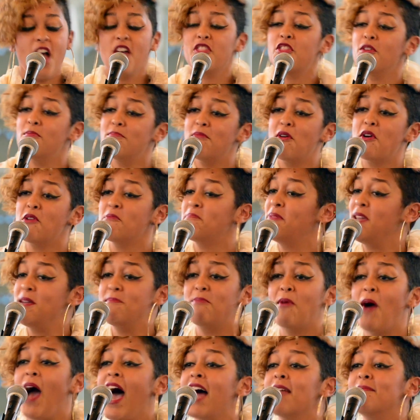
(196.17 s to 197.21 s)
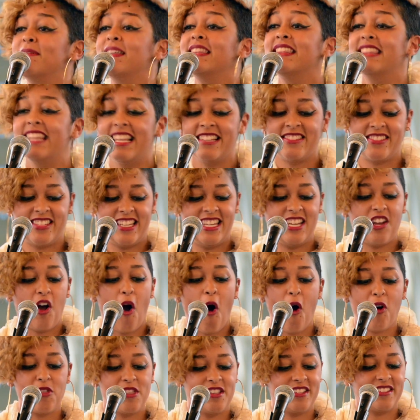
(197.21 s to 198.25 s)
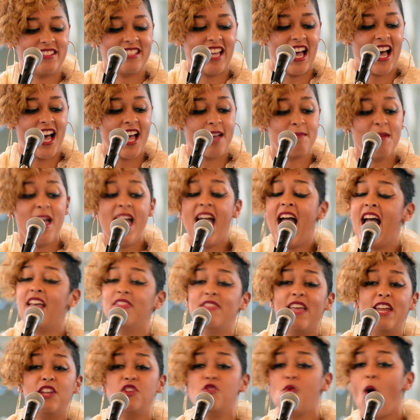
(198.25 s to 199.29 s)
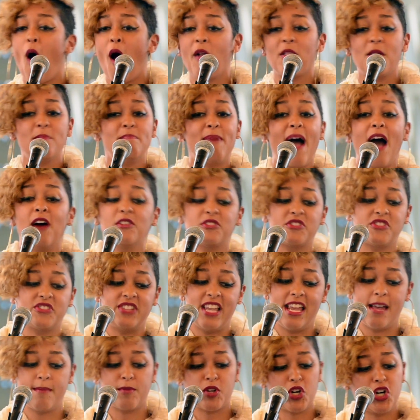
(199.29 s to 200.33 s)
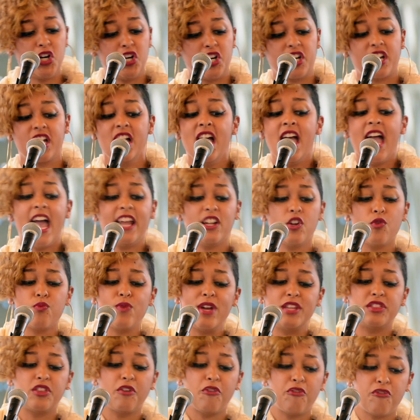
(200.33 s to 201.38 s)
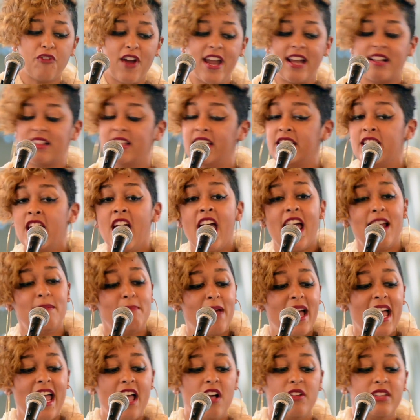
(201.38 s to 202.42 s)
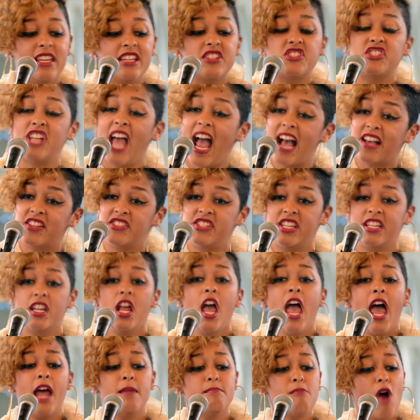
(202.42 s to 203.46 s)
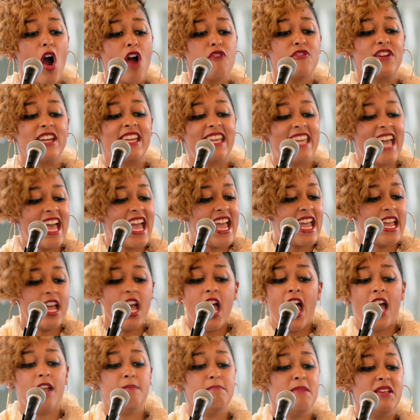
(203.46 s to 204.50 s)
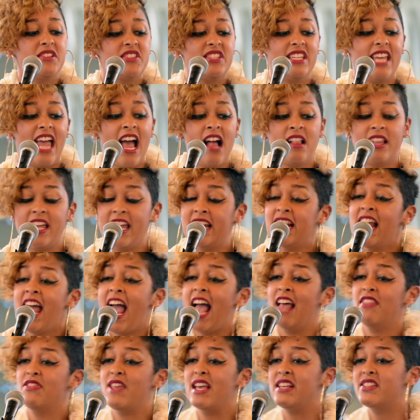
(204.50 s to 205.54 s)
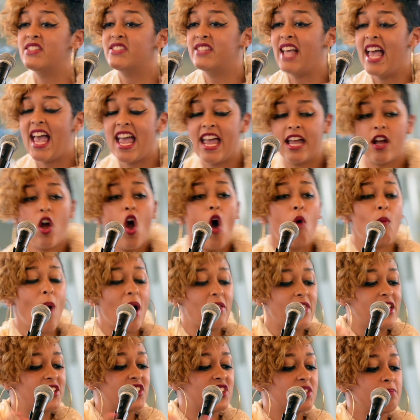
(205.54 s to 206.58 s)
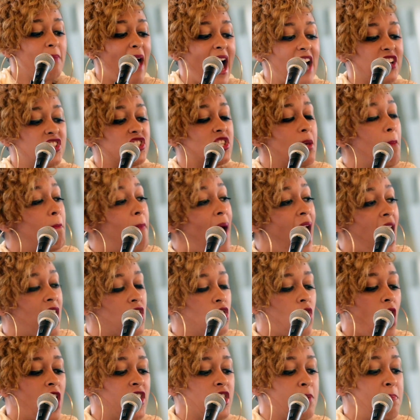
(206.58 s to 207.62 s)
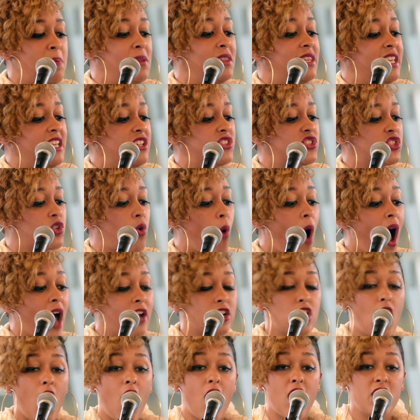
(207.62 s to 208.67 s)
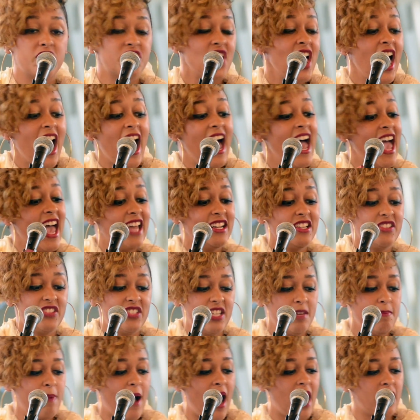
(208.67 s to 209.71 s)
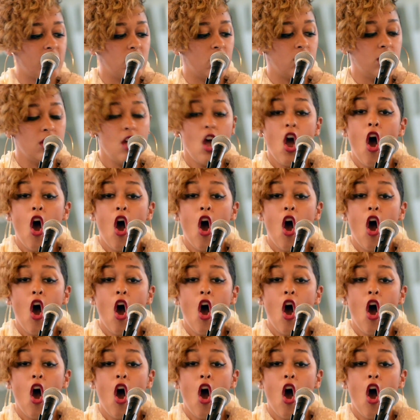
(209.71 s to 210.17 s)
The moon people had been listening all this time, and they knew all about Sam Cooke and Aretha Franklin and Mahalia Jackson and Marvin Gaye and Missy Elliott, and they sang while they smashed the bottle on the police squad cars, a Hennessy bottle,